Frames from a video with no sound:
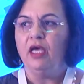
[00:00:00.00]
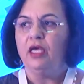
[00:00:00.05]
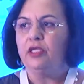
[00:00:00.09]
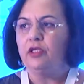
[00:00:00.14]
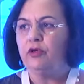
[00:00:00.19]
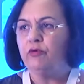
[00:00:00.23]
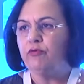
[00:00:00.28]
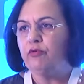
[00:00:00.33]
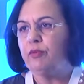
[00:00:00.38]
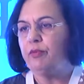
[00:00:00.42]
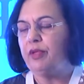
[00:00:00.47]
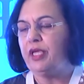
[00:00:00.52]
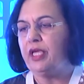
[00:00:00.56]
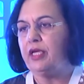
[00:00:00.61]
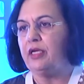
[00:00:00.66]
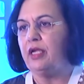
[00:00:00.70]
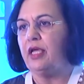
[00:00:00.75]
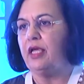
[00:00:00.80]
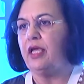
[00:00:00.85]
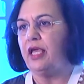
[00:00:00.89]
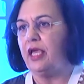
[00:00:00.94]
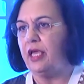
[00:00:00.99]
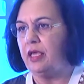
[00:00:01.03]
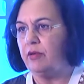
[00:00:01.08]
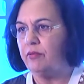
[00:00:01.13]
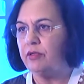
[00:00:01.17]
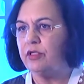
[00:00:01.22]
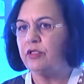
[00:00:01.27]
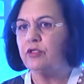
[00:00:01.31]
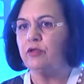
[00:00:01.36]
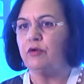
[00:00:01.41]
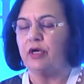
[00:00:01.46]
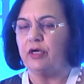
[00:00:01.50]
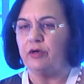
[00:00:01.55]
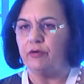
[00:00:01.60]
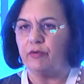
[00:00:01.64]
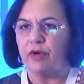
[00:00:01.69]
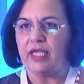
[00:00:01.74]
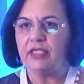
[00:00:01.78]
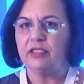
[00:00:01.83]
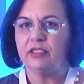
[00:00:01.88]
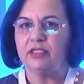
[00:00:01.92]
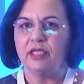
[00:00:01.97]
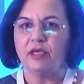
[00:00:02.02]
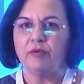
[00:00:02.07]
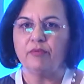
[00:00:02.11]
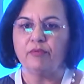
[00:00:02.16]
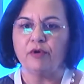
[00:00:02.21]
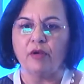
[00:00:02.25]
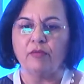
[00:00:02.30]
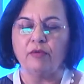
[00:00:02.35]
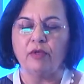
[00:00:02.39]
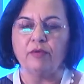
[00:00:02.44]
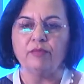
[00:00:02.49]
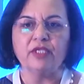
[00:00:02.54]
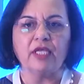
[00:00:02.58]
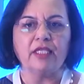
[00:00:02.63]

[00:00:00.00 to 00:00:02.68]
you would be able to address their problems,